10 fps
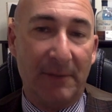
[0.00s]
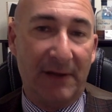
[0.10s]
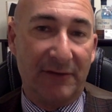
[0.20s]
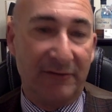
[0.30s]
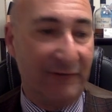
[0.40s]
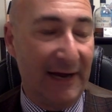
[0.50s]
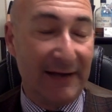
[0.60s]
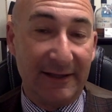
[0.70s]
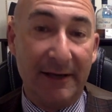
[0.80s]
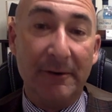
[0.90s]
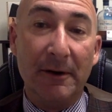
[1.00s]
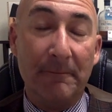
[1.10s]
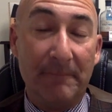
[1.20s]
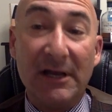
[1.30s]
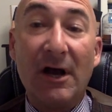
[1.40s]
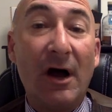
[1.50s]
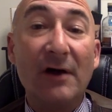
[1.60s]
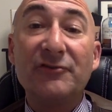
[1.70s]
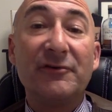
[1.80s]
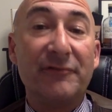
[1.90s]
about the fact that
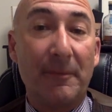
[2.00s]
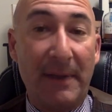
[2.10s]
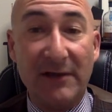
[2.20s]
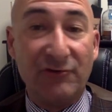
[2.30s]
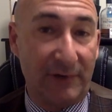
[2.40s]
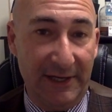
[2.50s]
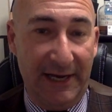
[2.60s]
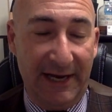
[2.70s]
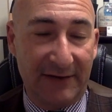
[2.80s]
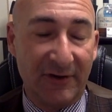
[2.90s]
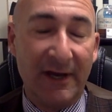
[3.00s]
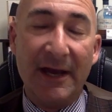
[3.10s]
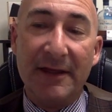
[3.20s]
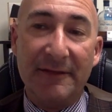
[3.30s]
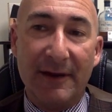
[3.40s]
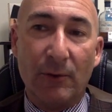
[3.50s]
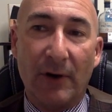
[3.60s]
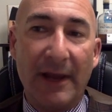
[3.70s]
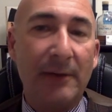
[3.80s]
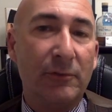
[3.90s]
because of the Patriot Act, they
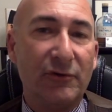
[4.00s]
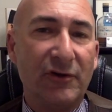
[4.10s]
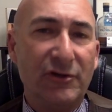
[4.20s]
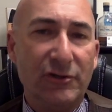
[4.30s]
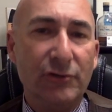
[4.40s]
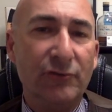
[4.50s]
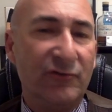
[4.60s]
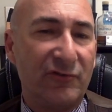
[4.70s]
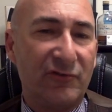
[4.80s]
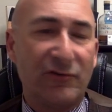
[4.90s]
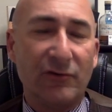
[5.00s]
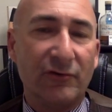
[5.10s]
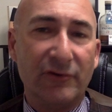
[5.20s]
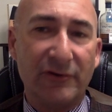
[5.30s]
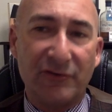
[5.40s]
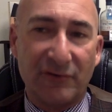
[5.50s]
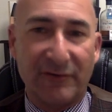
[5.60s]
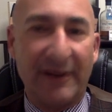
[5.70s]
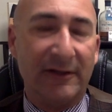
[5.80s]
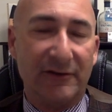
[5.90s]
were able to use certain
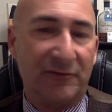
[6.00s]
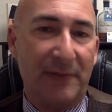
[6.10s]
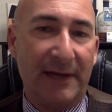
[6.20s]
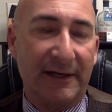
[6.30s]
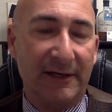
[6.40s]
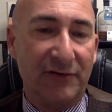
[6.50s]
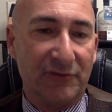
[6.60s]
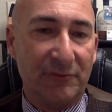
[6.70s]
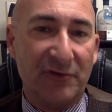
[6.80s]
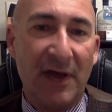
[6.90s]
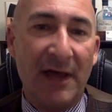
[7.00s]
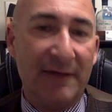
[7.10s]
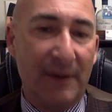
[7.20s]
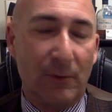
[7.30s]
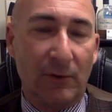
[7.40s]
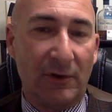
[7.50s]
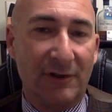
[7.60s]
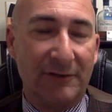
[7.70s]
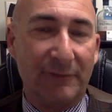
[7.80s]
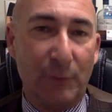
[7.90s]
surveillance mechanisms that
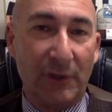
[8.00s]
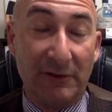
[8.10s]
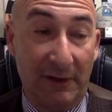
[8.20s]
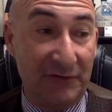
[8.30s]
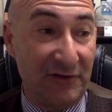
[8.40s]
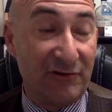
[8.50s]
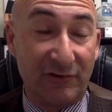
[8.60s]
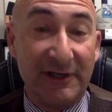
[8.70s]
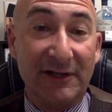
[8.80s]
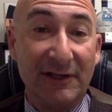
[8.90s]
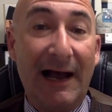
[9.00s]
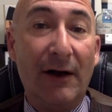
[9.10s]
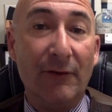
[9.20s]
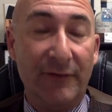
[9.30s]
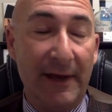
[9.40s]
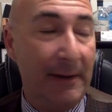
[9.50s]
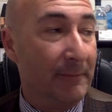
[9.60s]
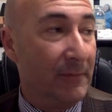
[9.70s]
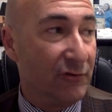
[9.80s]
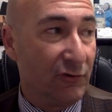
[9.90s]
were would essentially allowed
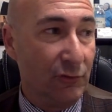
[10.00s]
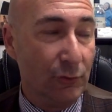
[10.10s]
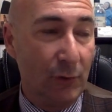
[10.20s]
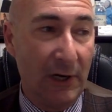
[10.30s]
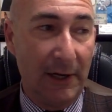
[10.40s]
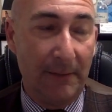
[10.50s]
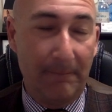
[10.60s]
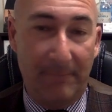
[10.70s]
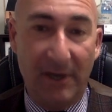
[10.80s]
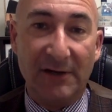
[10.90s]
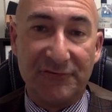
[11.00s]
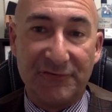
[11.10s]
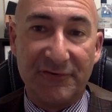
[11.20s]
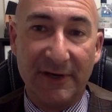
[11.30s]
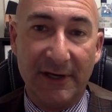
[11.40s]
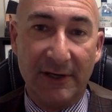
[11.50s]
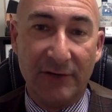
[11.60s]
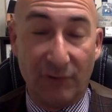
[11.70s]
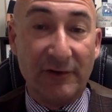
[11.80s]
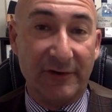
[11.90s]
them to uh, bust
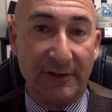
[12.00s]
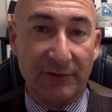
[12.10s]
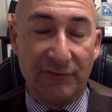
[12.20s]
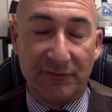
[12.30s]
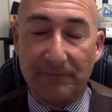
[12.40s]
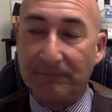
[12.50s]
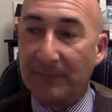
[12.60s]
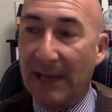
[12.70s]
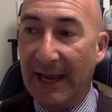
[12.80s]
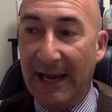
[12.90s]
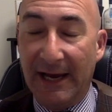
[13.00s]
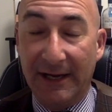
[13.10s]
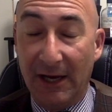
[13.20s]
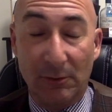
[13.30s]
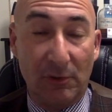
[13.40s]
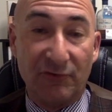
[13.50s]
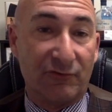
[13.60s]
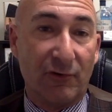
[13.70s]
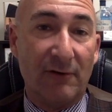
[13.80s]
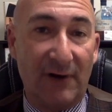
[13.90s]
drug dealers. And I
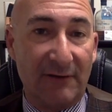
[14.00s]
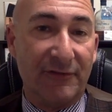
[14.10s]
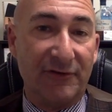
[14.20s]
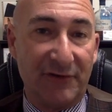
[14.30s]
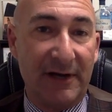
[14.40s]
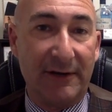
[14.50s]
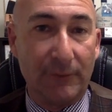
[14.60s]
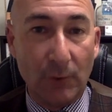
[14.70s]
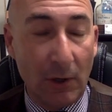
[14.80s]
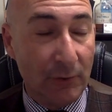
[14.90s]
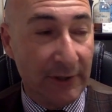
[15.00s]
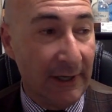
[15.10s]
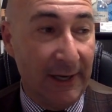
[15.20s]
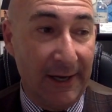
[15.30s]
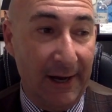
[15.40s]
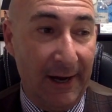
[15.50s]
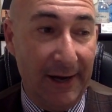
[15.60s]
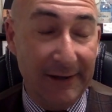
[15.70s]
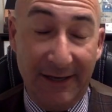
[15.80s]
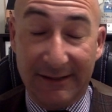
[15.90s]
almost drove off the side of the road
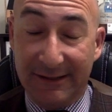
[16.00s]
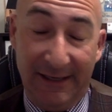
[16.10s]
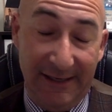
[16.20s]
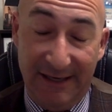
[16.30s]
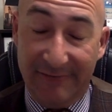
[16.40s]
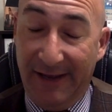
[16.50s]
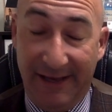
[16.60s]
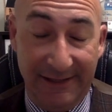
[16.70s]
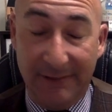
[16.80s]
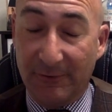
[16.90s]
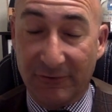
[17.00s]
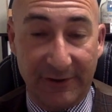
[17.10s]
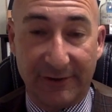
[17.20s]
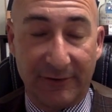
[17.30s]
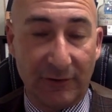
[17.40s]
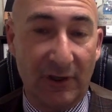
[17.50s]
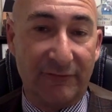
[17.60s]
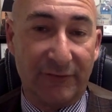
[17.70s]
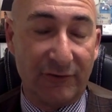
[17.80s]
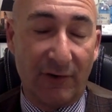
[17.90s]
uh, not that I have any particular
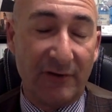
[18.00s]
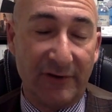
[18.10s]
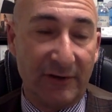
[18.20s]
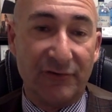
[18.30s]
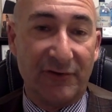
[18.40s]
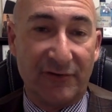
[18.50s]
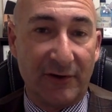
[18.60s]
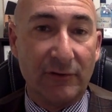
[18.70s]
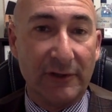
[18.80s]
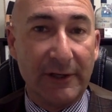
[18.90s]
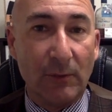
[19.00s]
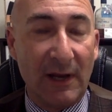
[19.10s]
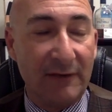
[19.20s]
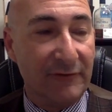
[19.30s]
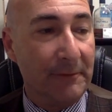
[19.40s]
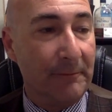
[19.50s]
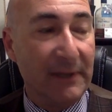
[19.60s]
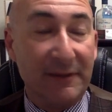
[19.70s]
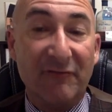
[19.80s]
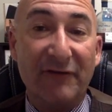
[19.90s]
love for drug dealers, that's utterly irrelevant,
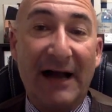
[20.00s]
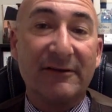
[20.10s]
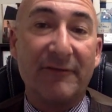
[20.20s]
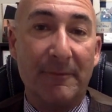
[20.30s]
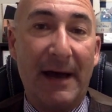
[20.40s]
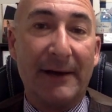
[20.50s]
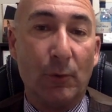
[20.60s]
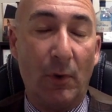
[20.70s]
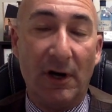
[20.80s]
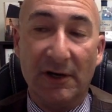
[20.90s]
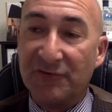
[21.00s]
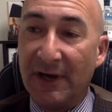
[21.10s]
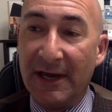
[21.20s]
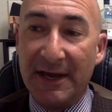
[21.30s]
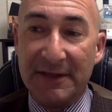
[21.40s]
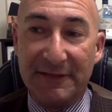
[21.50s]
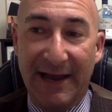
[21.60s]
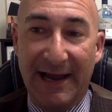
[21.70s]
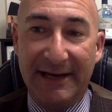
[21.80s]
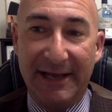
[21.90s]
but the fact of the matter was
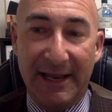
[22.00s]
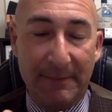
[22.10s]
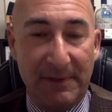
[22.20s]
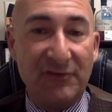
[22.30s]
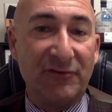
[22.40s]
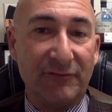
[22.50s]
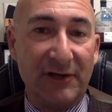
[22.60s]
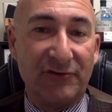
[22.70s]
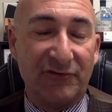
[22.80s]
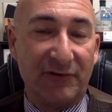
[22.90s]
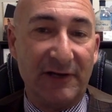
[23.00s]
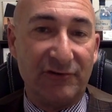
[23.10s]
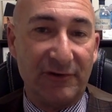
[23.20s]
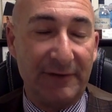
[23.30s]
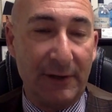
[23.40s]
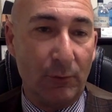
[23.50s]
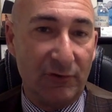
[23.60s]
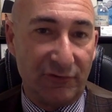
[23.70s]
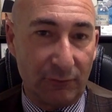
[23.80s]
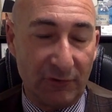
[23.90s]
that a piece of legislation that
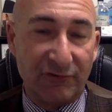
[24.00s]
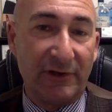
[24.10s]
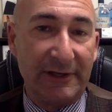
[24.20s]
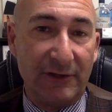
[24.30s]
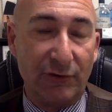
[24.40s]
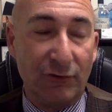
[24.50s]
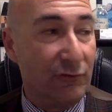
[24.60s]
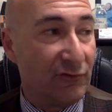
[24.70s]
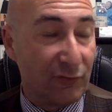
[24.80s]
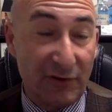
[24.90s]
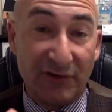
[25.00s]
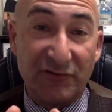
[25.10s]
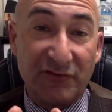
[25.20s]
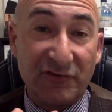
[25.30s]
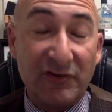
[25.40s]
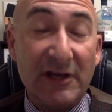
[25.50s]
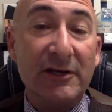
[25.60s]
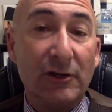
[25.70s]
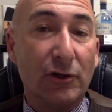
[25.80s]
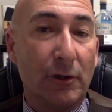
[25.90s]
was originally introduced for the
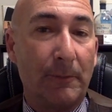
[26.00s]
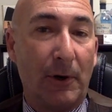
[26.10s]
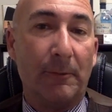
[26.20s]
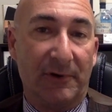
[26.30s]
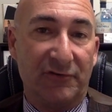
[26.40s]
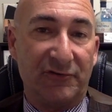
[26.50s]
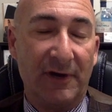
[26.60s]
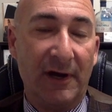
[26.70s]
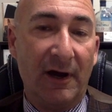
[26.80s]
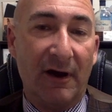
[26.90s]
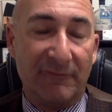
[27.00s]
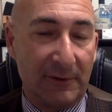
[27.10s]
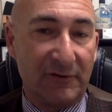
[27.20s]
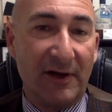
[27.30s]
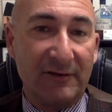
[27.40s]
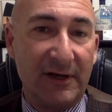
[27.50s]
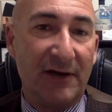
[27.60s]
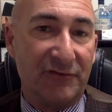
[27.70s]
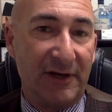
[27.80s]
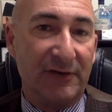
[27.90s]
singular purpose of protecting
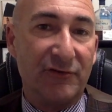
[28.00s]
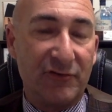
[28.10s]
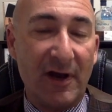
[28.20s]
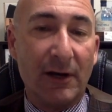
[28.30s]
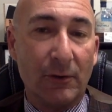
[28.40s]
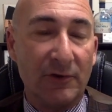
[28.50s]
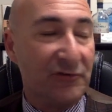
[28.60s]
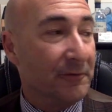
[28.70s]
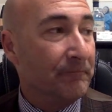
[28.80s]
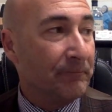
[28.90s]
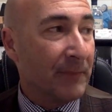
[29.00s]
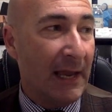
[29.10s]
us against terrorism